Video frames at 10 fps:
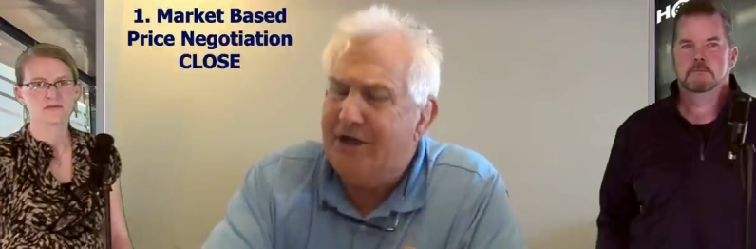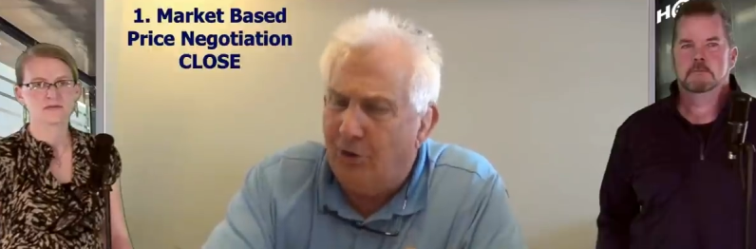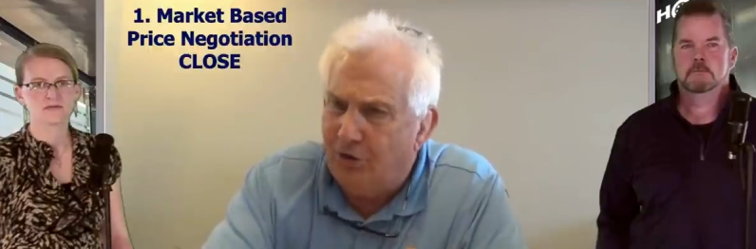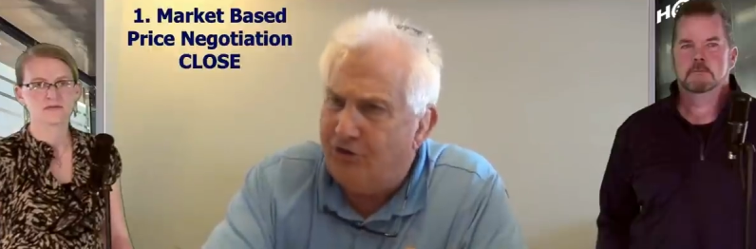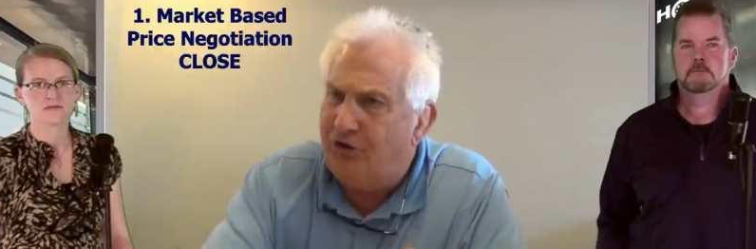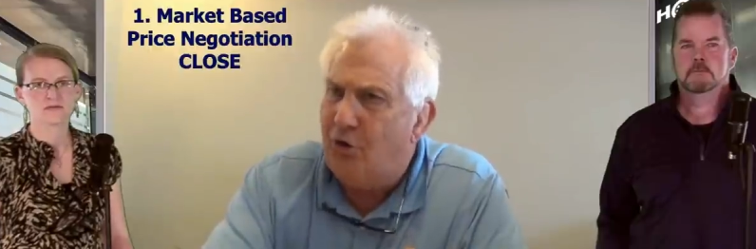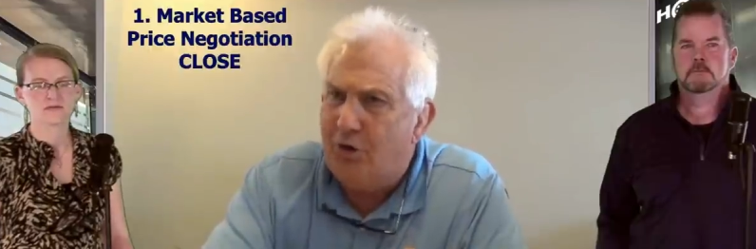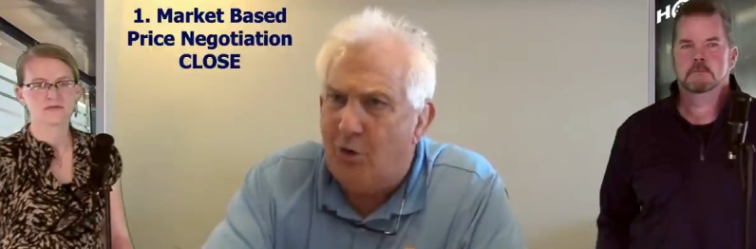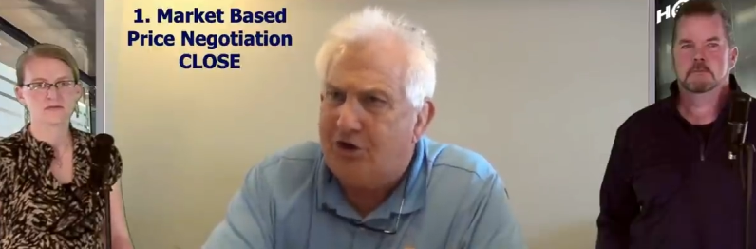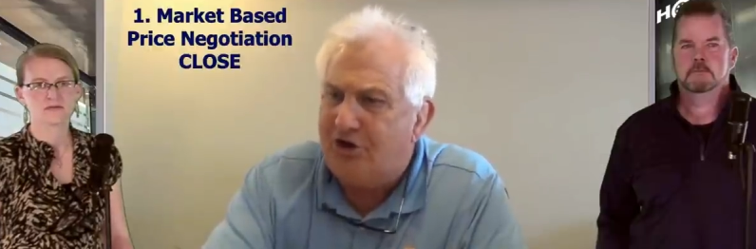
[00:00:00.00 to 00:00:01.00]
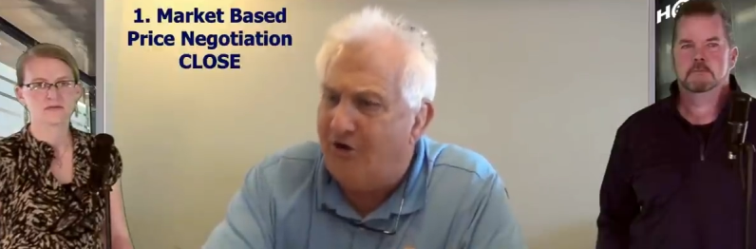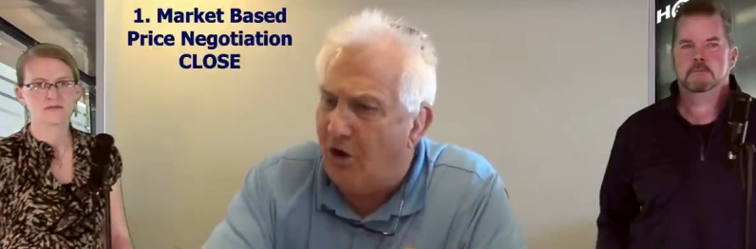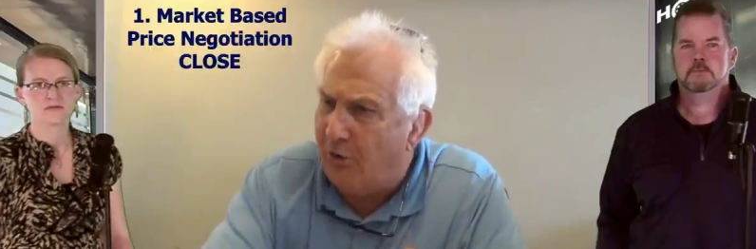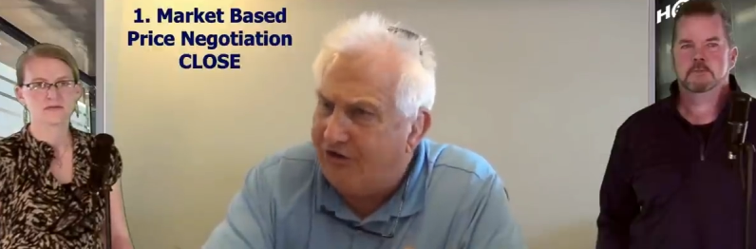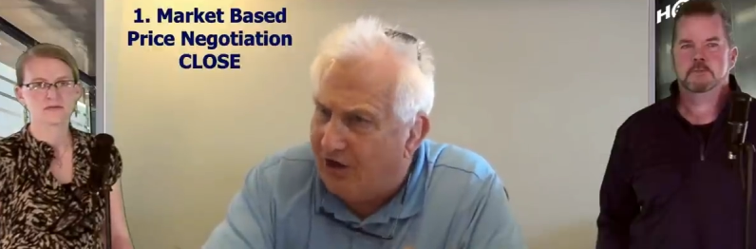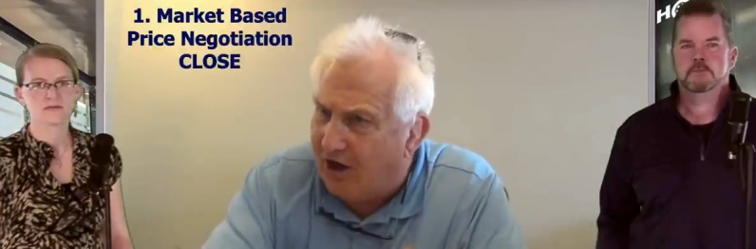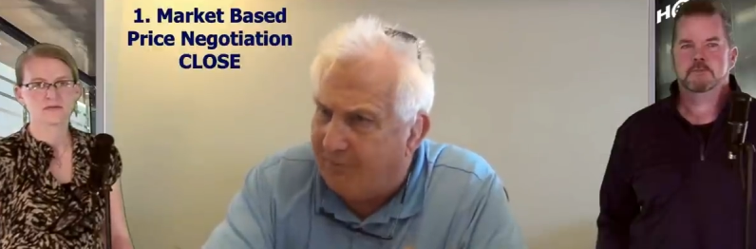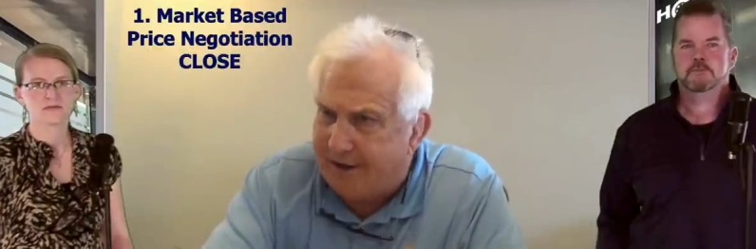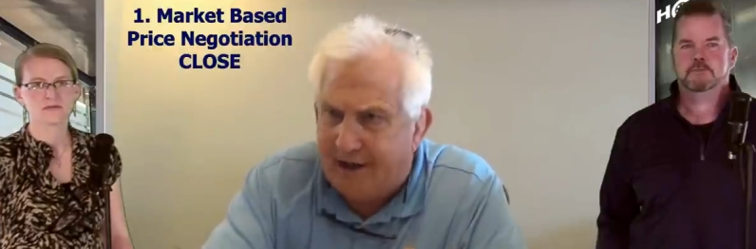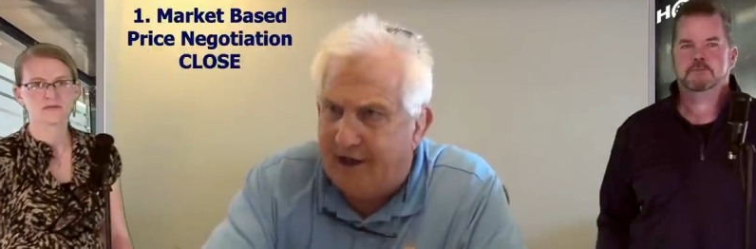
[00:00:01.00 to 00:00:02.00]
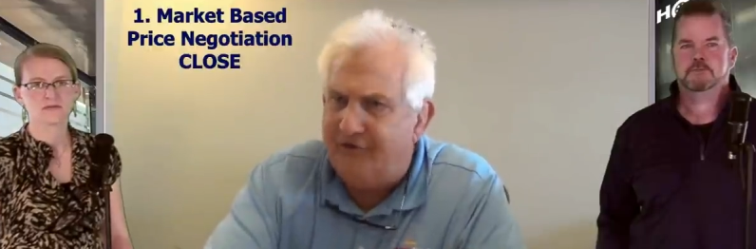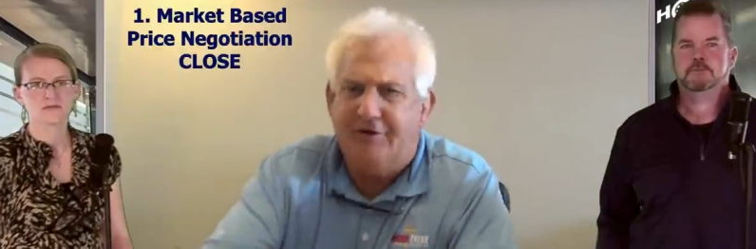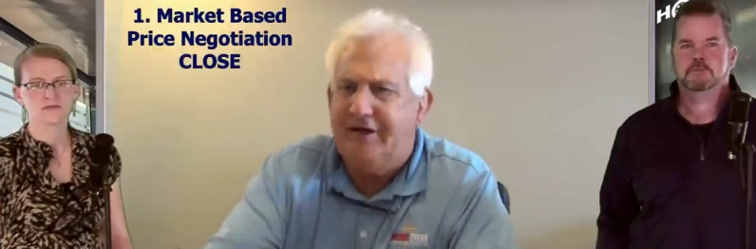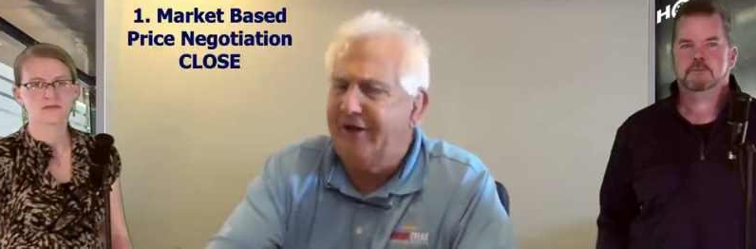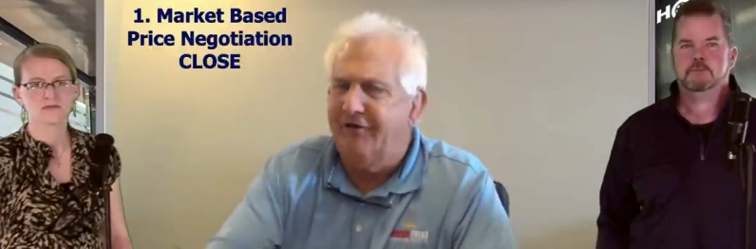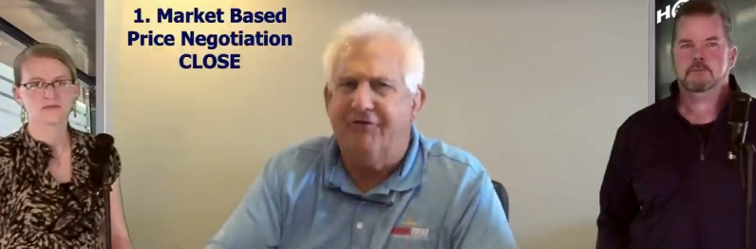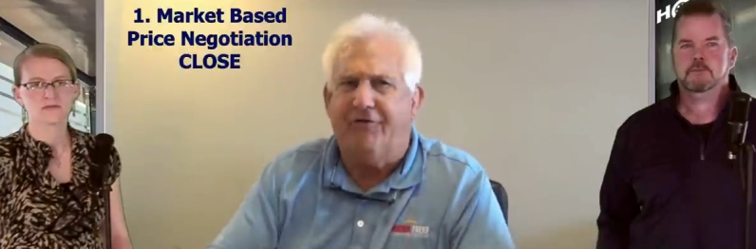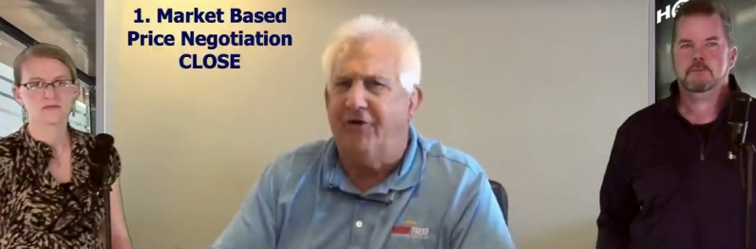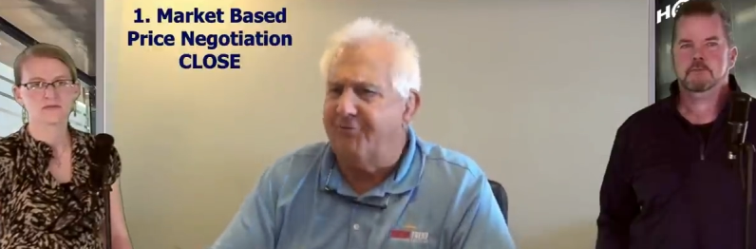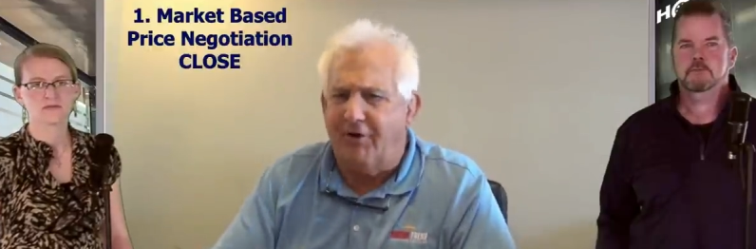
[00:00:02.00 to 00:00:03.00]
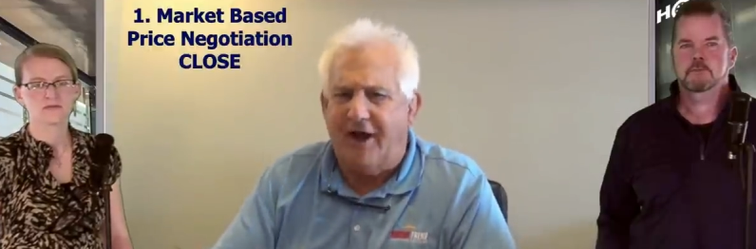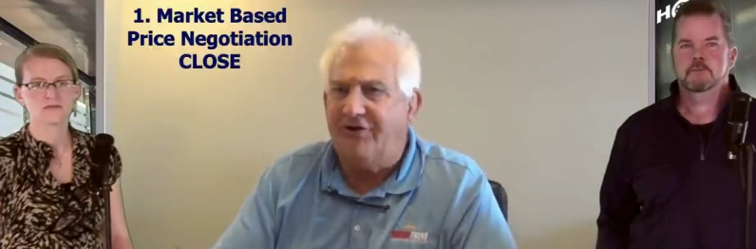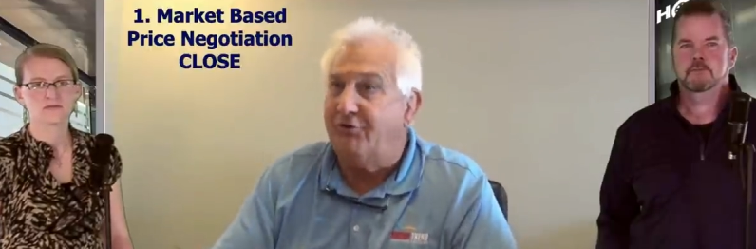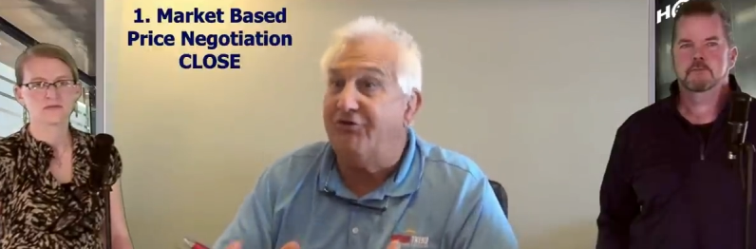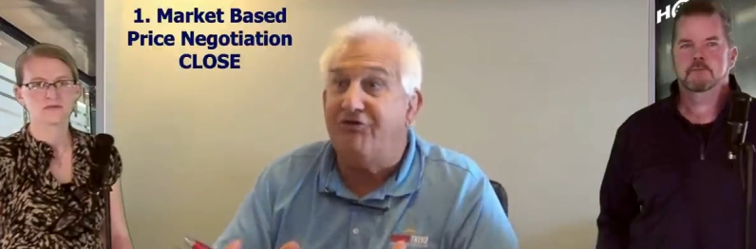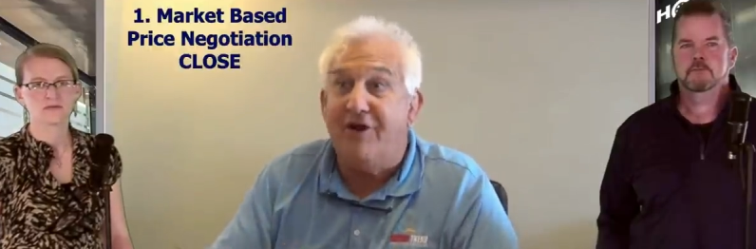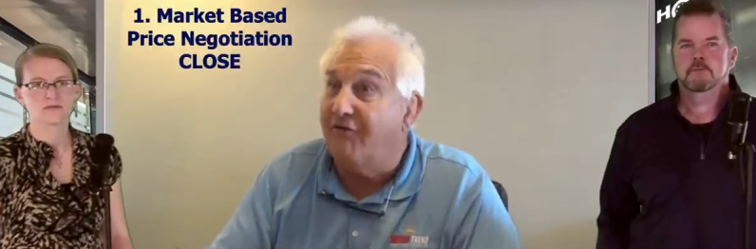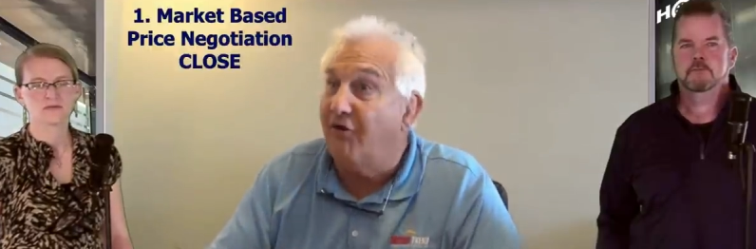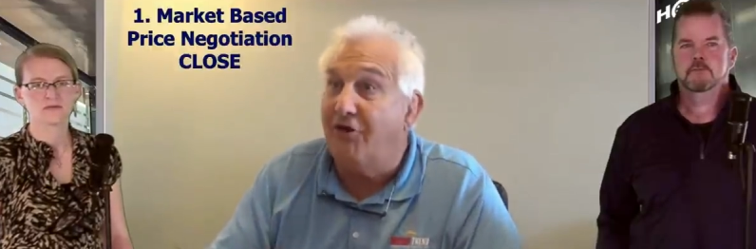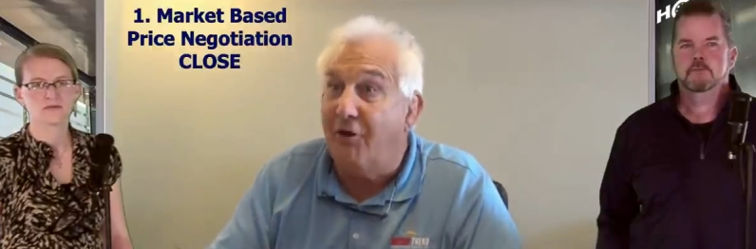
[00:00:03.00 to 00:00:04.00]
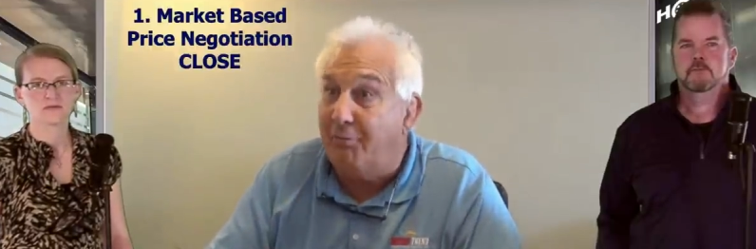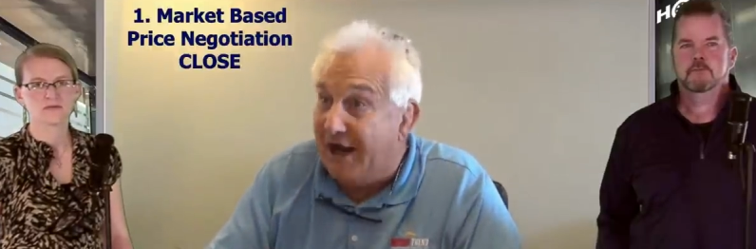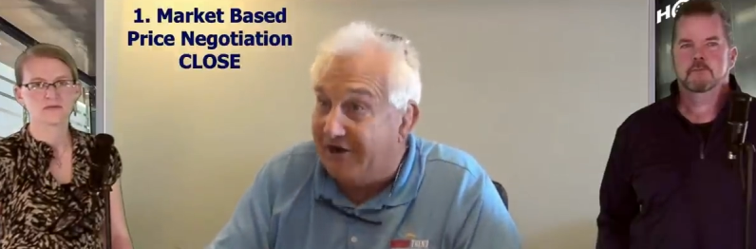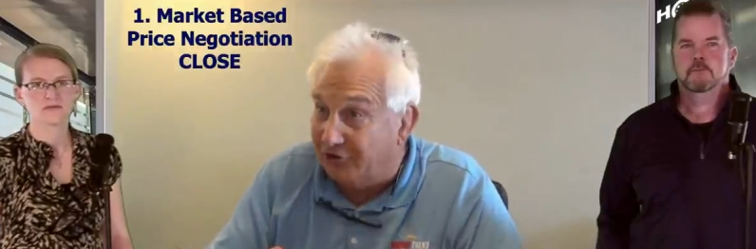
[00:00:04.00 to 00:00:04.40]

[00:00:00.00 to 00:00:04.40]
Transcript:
Speaker 1: You're doing what you've always done because the dealer's first price was never the